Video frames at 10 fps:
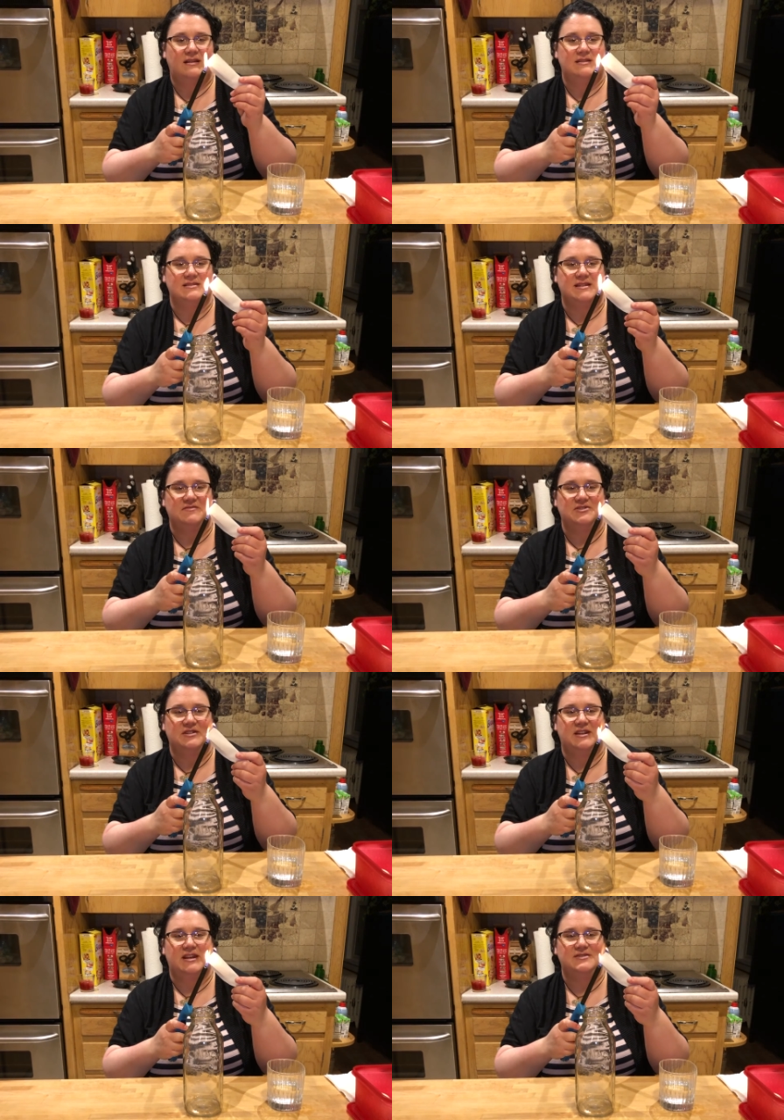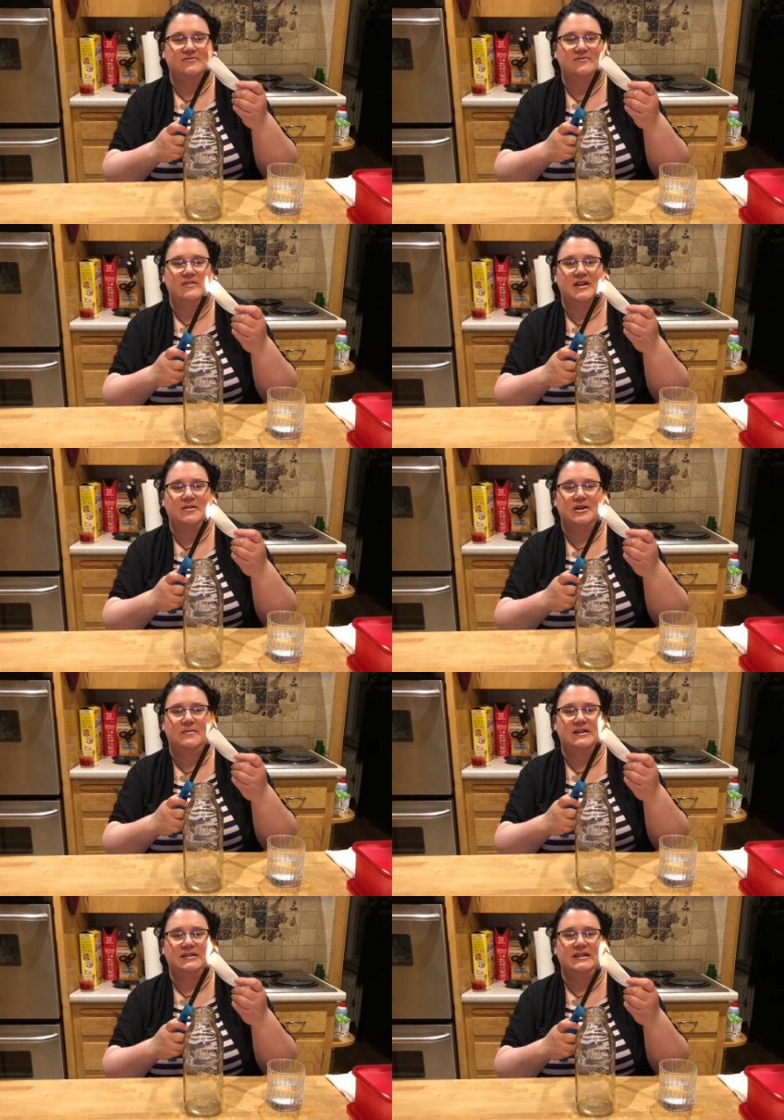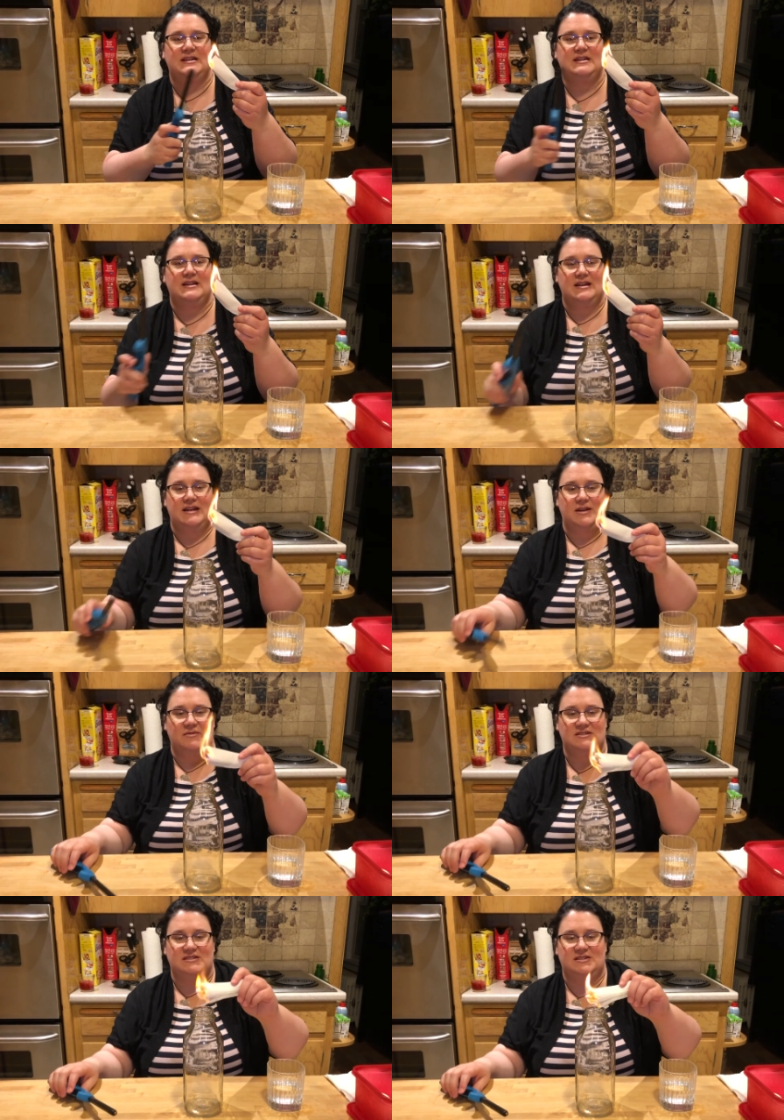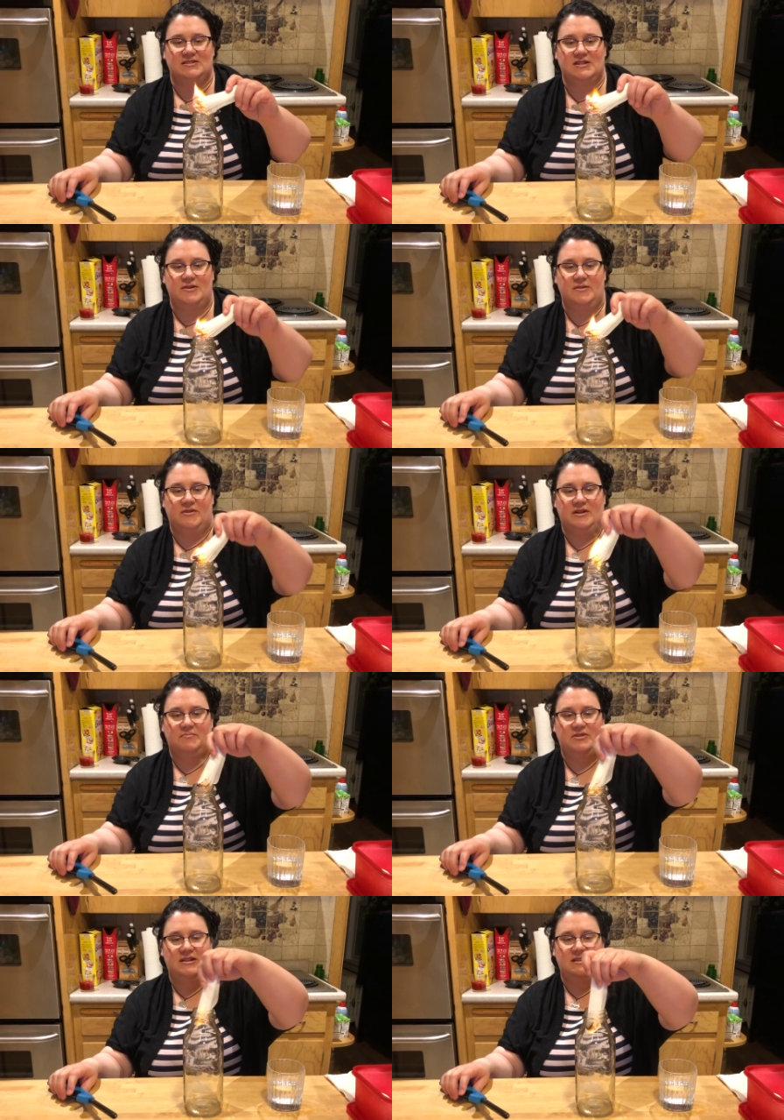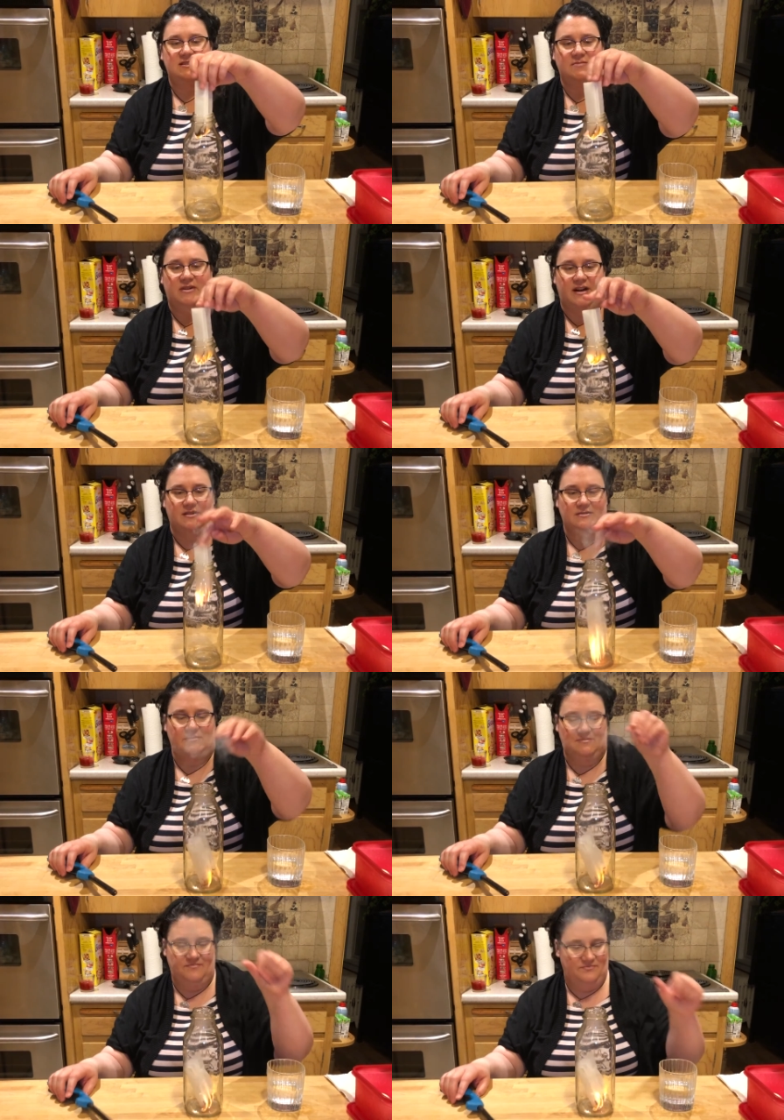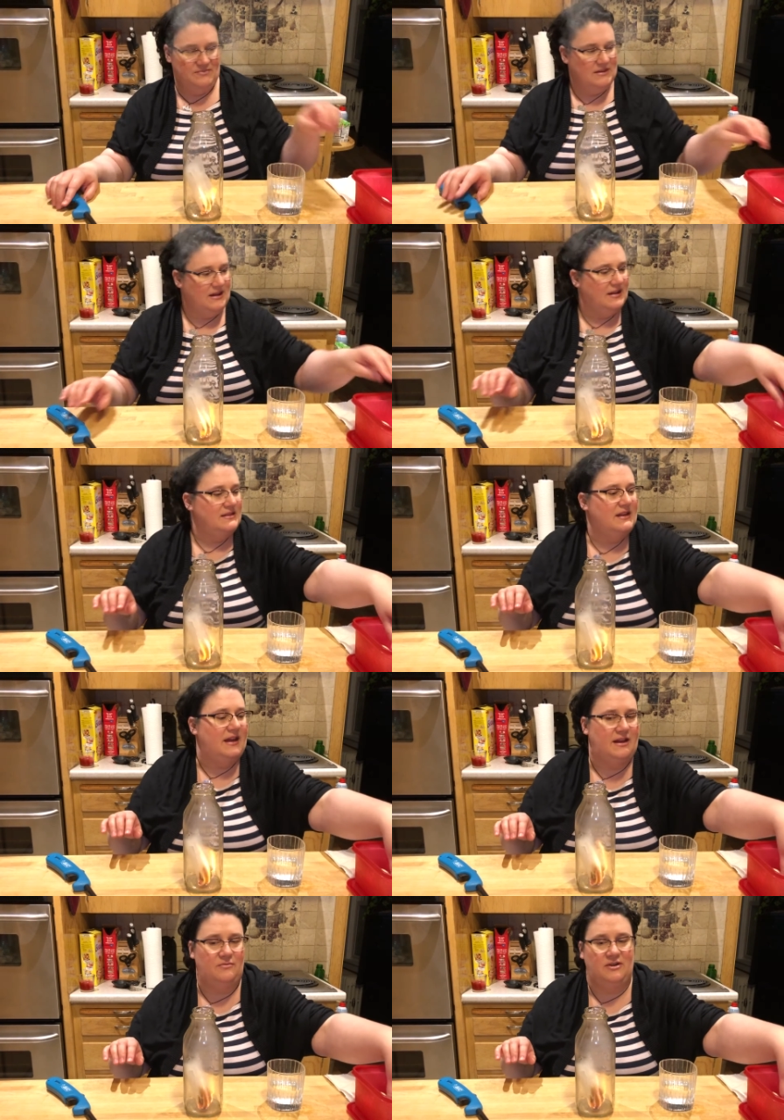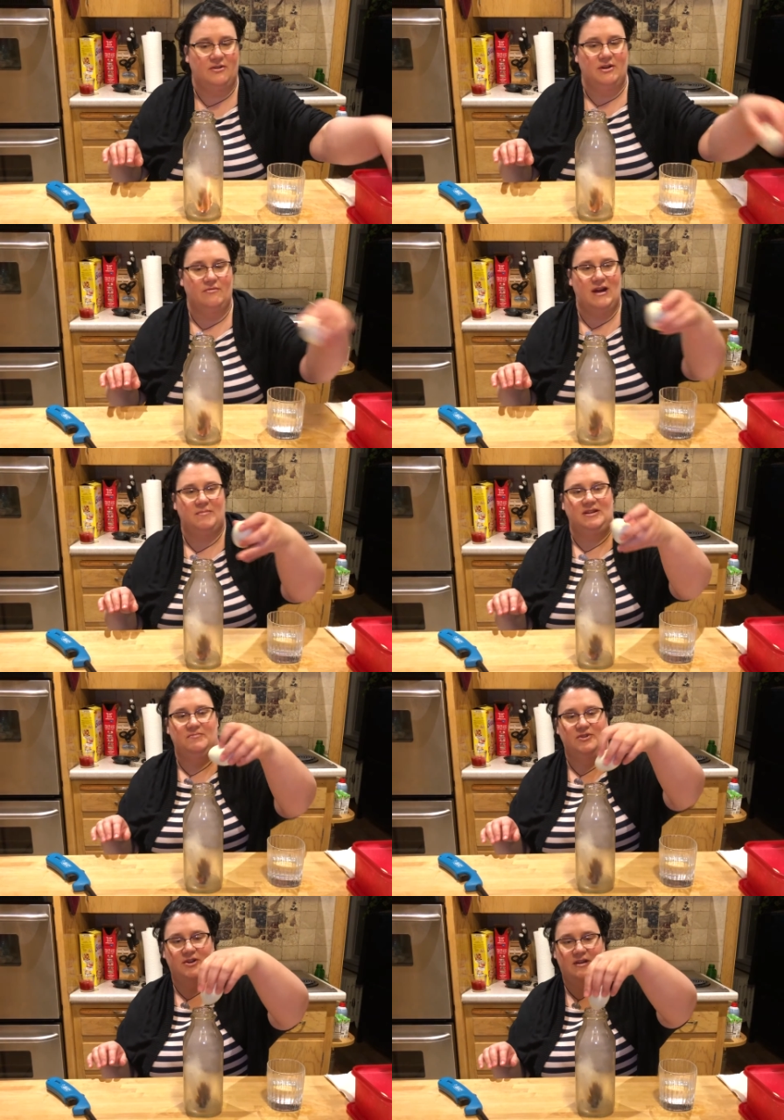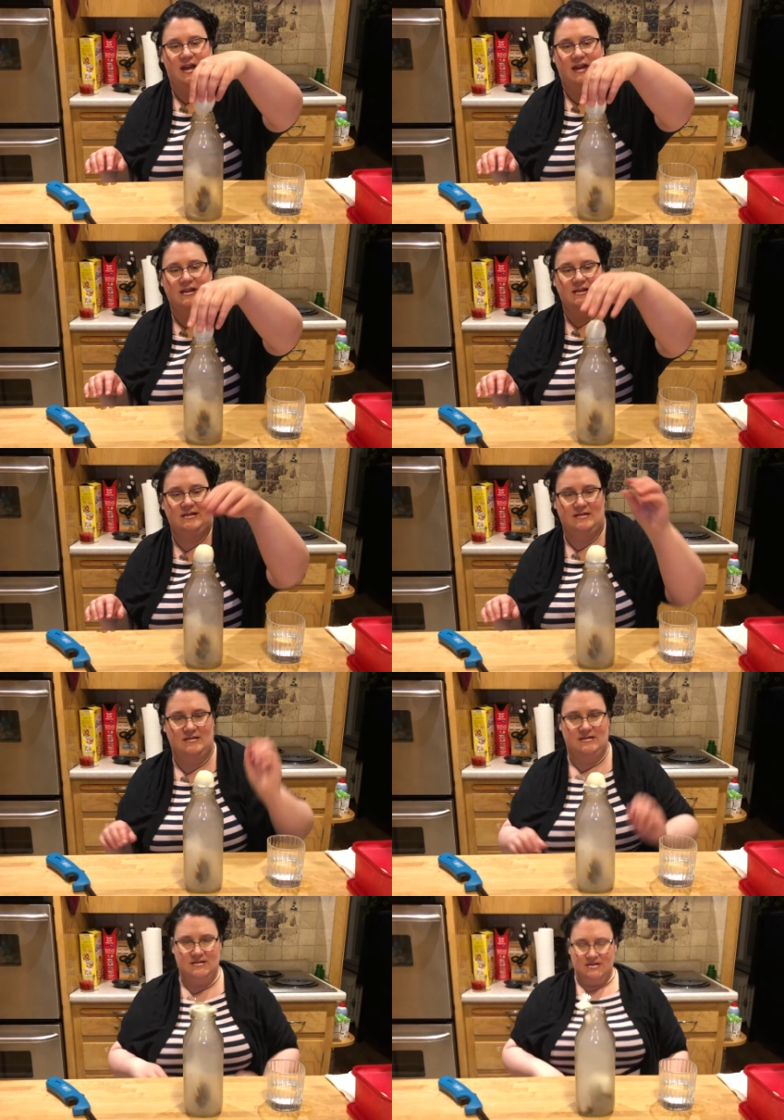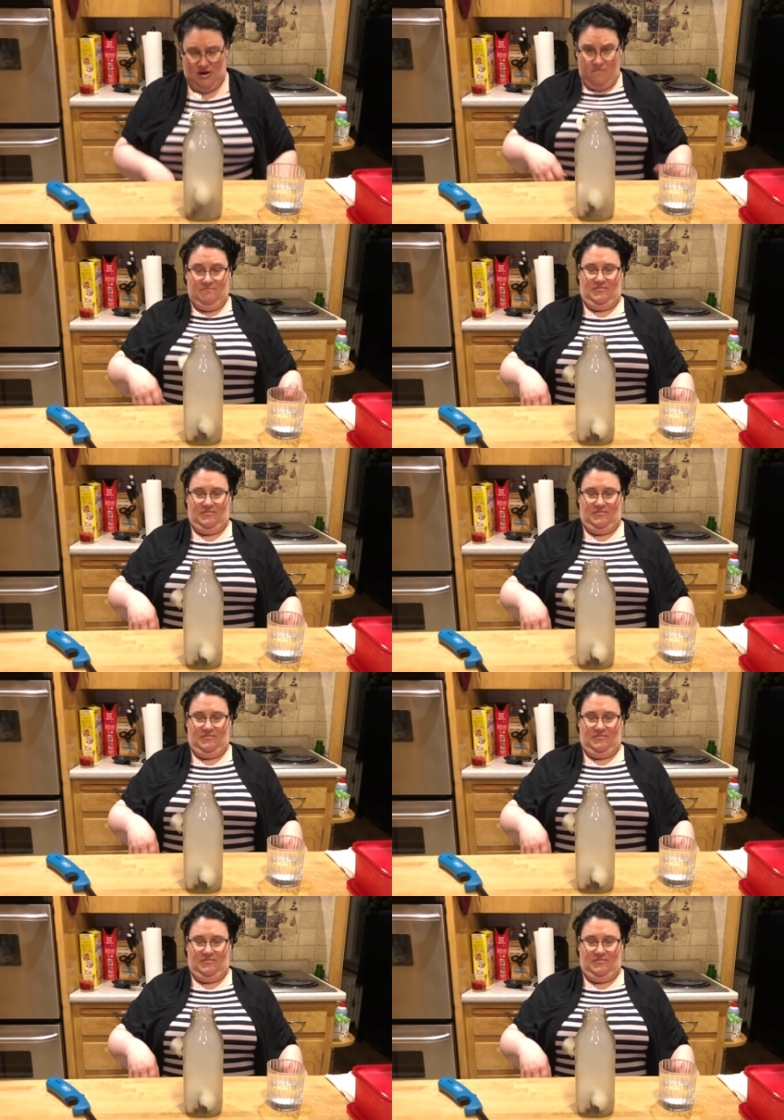This stuff is going to catch very quickly. And once it starts going, we're going to put it into the bottle. And then we're going to rapidly put our egg. Oh!